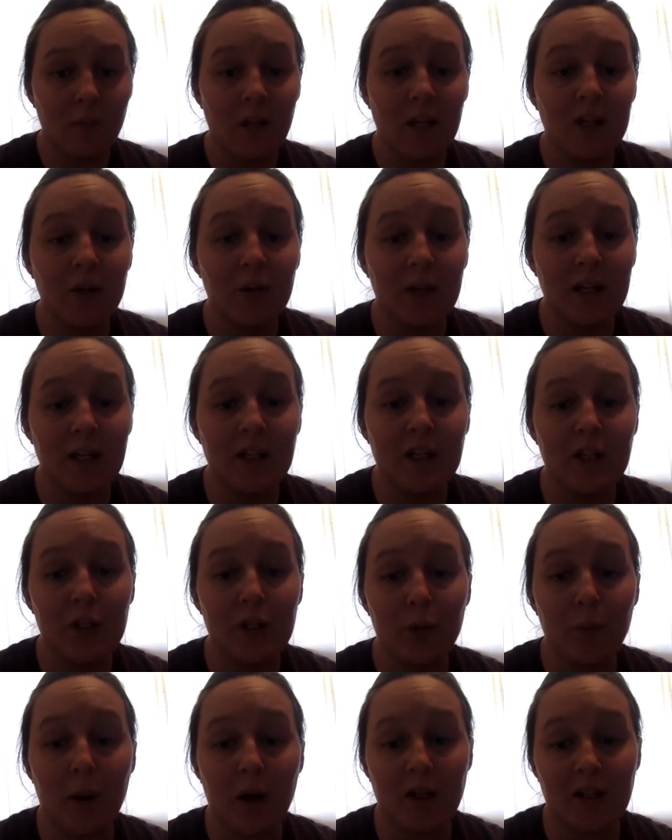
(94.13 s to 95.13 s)
you need
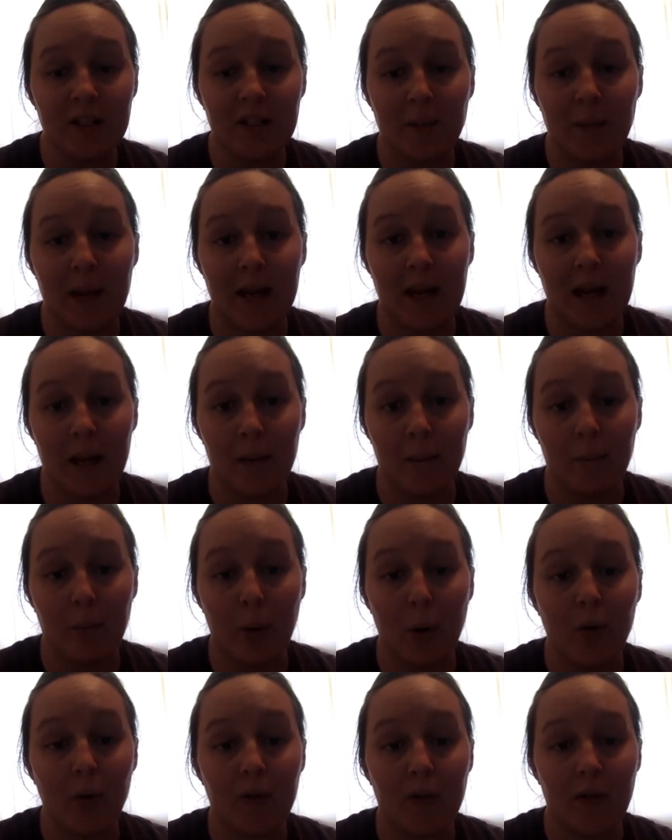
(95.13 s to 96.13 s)
to participate in
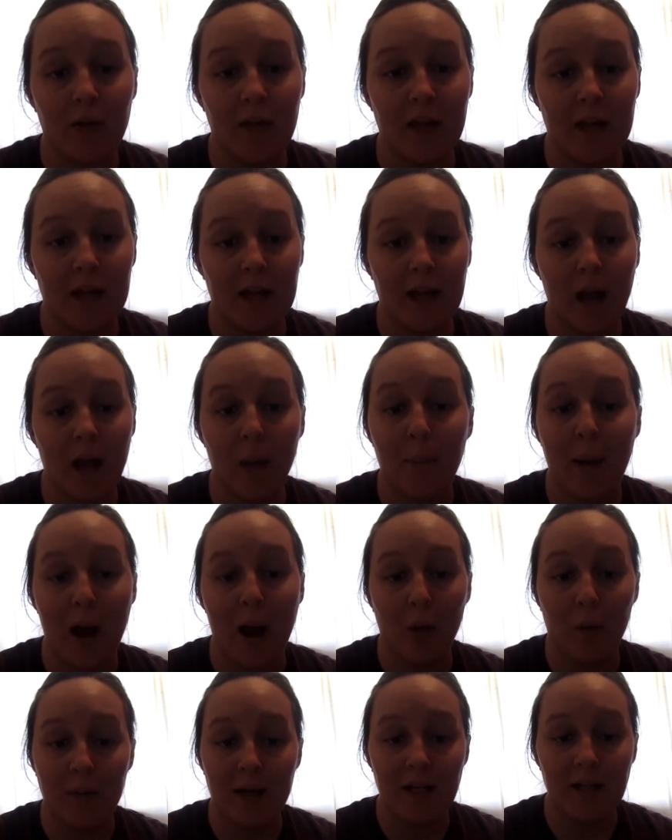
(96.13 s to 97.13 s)
both the
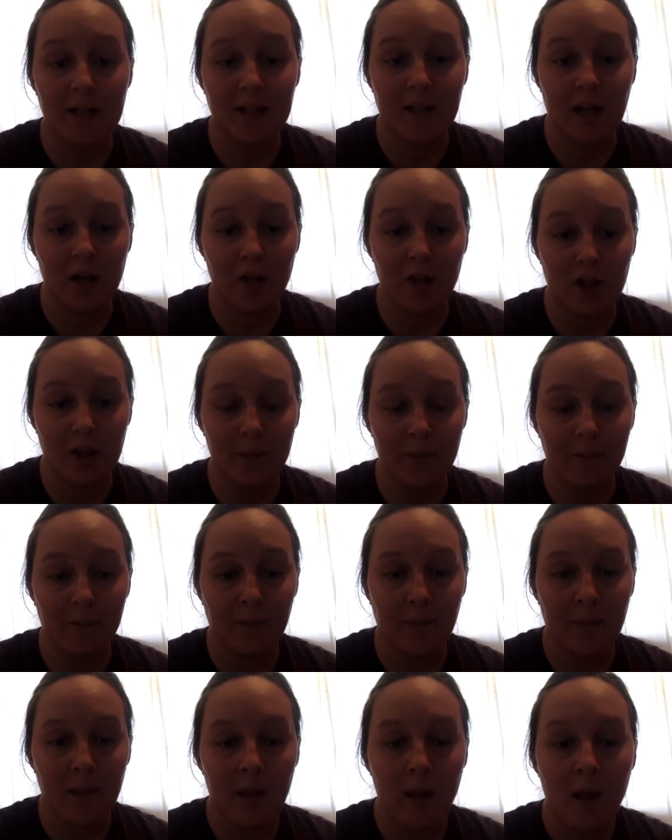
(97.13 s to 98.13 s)
About Me discussion
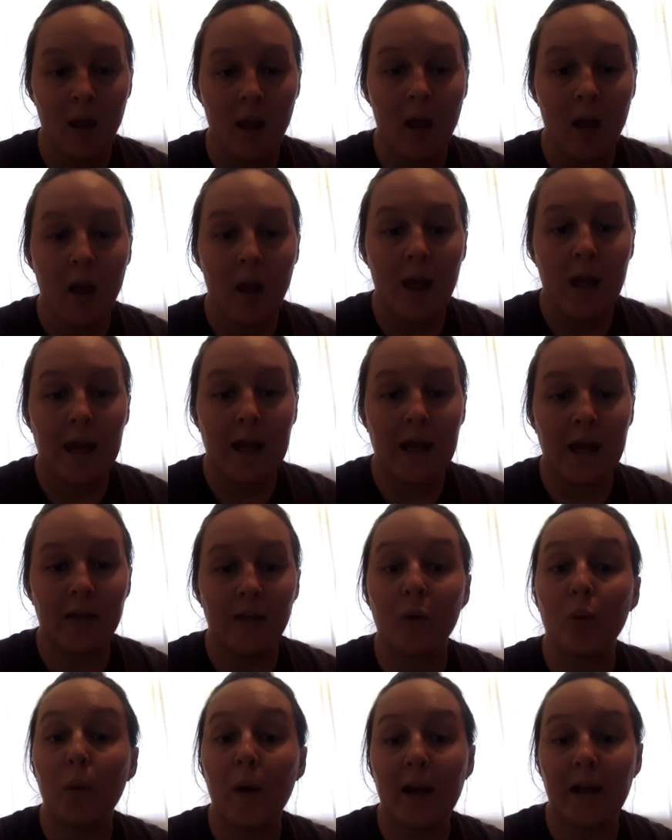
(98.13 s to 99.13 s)
and
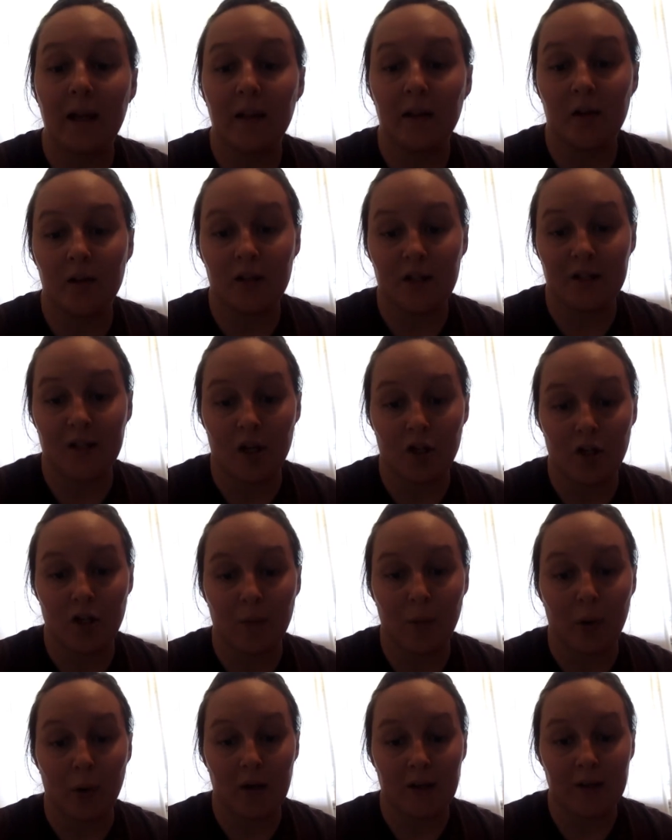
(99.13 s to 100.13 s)
the regular discussion
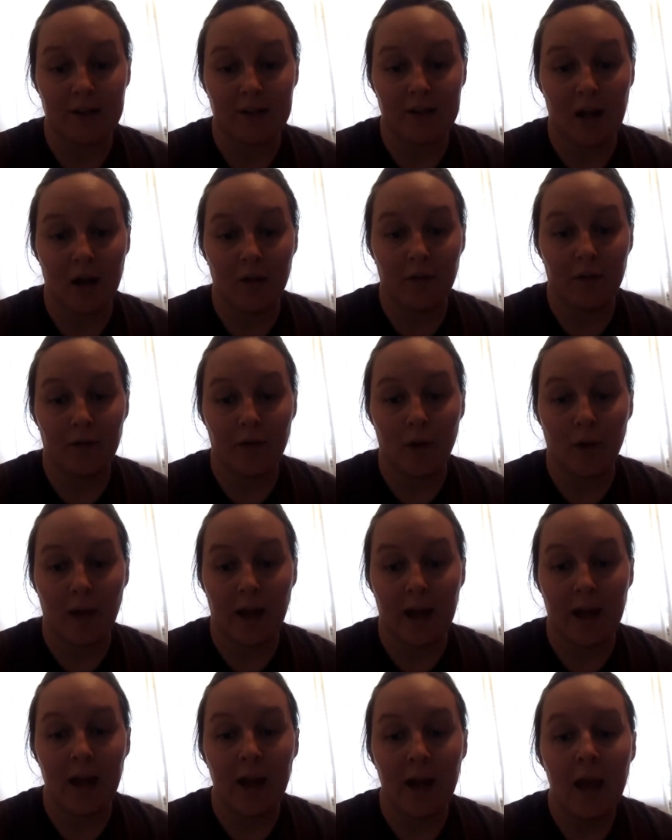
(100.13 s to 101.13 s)
board itself,
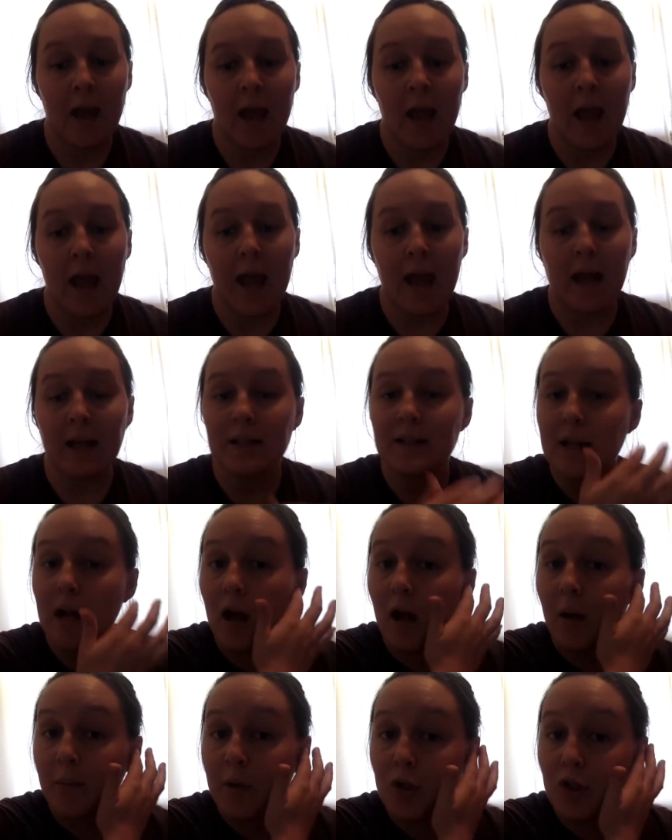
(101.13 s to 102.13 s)
okay? And
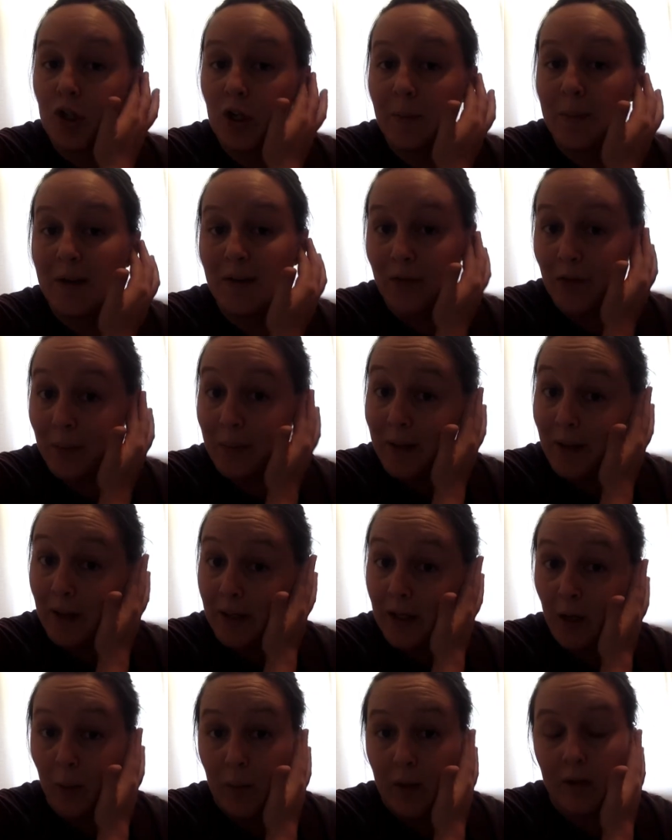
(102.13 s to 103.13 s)
you should be
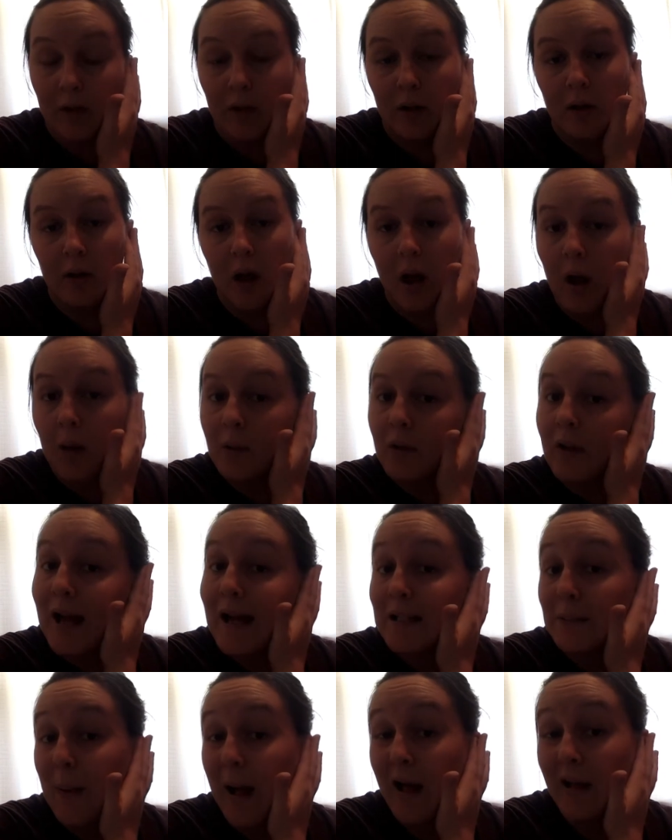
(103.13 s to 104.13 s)
familiar with
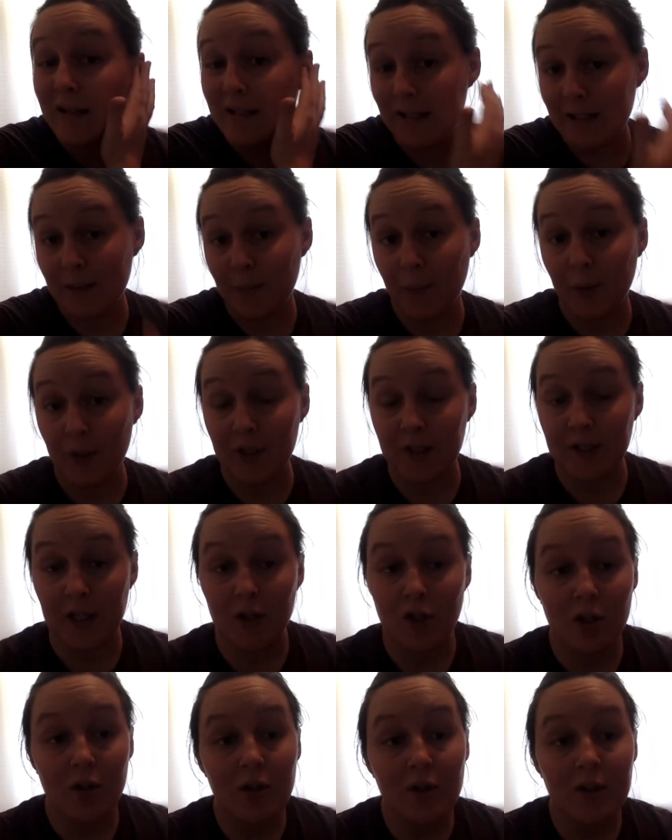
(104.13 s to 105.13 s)
class policies and
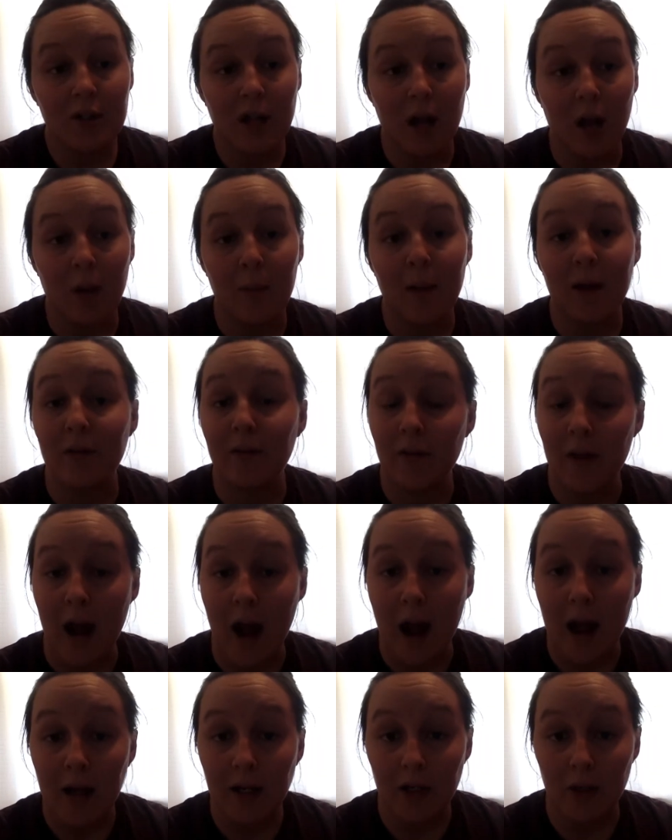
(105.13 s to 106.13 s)
procedures. If
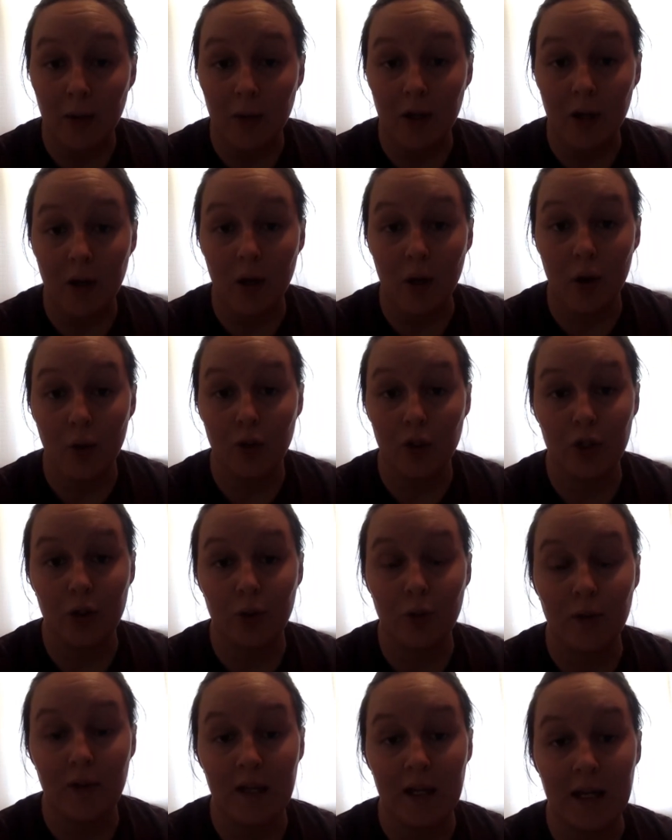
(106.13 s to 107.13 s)
not, you can go
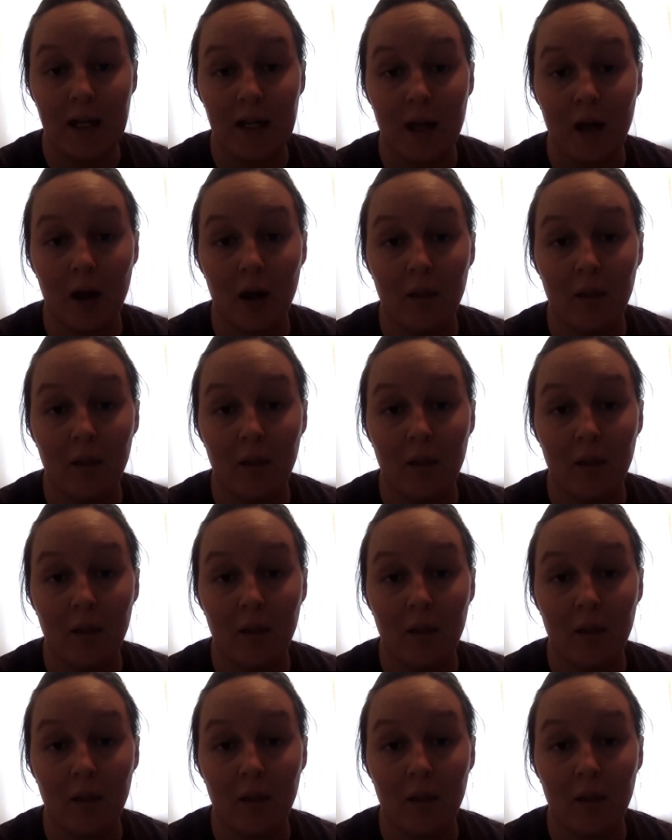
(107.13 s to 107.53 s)
to the